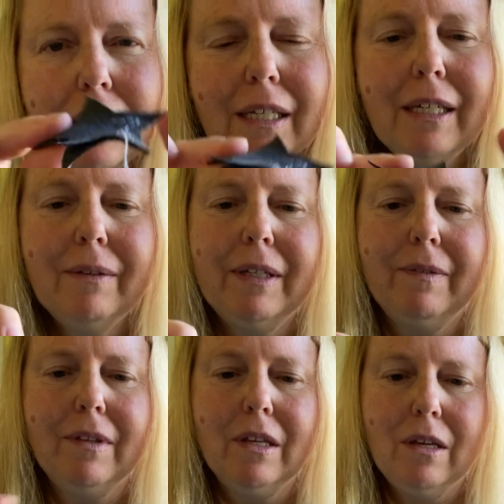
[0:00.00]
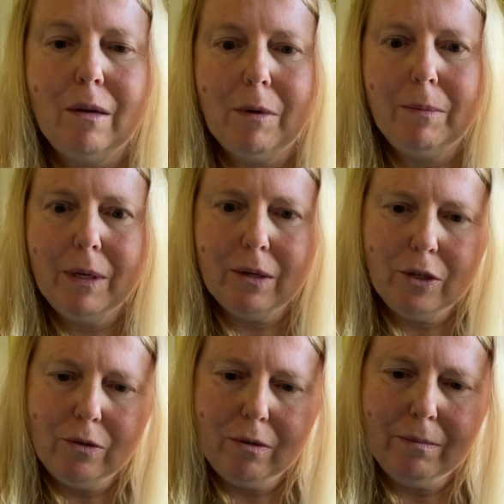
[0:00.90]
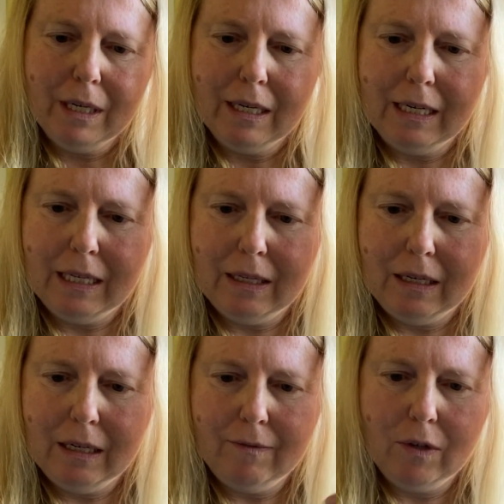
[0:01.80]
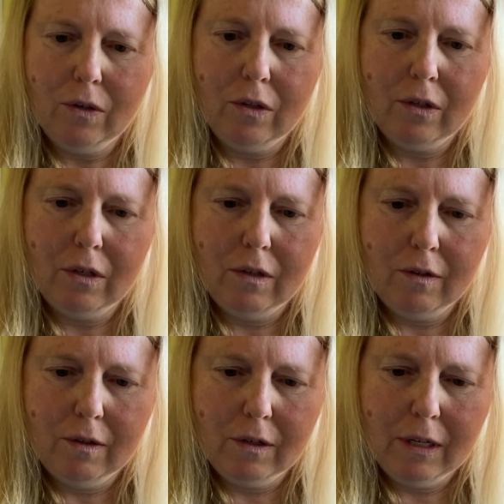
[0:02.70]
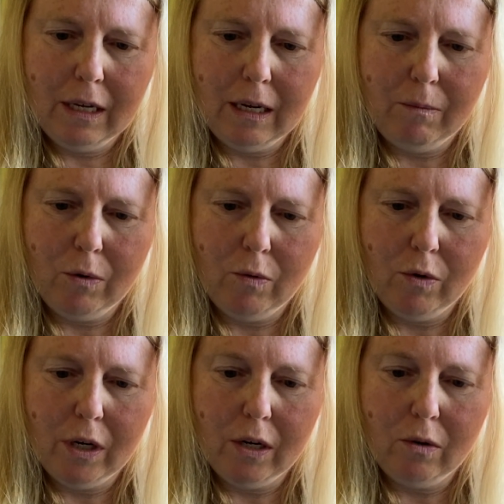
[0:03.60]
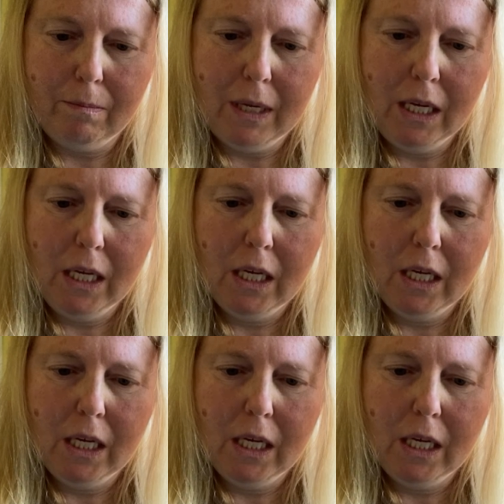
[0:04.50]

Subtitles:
Anyway, I might be able to do it better now that I haven't got the camera right on me.